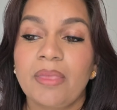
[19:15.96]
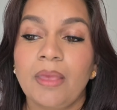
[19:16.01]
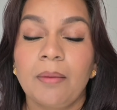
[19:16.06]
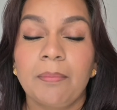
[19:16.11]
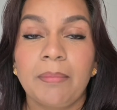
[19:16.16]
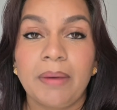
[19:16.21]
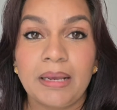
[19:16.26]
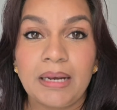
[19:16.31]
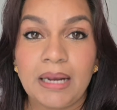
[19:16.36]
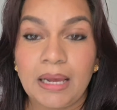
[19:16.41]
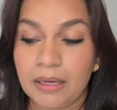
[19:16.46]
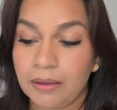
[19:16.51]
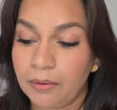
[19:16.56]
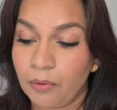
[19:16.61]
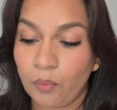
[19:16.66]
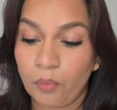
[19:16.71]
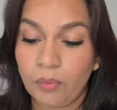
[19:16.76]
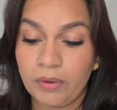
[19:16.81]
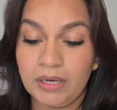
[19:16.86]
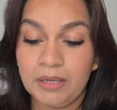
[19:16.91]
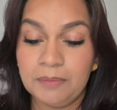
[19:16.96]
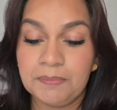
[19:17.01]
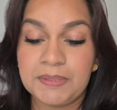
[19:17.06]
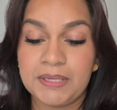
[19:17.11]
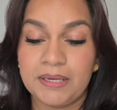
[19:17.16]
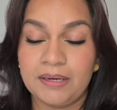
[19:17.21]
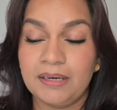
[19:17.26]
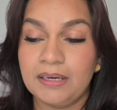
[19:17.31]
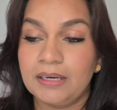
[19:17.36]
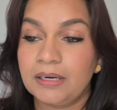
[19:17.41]
My lips
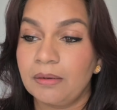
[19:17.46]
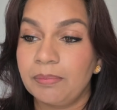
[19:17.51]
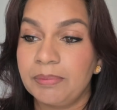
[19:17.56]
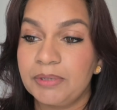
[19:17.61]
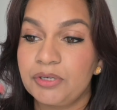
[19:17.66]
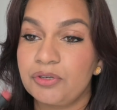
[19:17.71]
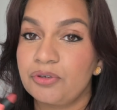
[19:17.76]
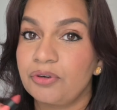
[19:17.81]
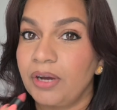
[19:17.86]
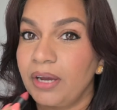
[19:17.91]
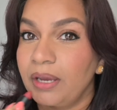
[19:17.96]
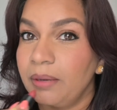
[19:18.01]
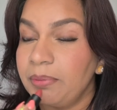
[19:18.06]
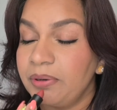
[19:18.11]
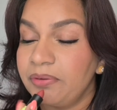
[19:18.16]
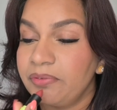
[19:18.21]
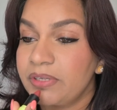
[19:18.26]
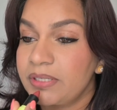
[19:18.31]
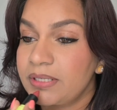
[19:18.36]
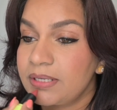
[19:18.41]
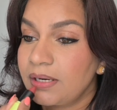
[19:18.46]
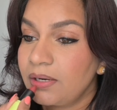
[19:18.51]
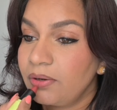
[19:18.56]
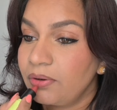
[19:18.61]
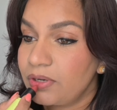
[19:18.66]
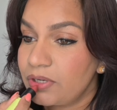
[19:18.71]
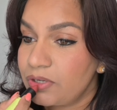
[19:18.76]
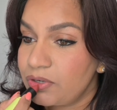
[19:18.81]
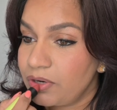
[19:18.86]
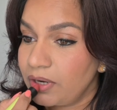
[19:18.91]
are a little bit dry, but we're still
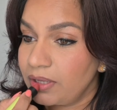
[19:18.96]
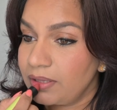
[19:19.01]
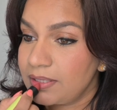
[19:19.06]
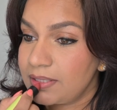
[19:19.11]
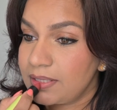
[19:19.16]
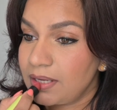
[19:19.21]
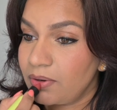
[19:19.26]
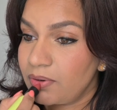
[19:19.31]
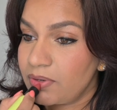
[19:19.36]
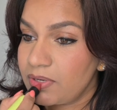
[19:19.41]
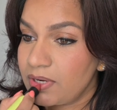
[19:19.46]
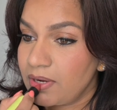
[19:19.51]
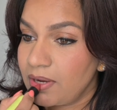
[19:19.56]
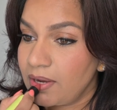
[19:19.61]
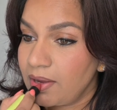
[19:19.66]
gonna try this out.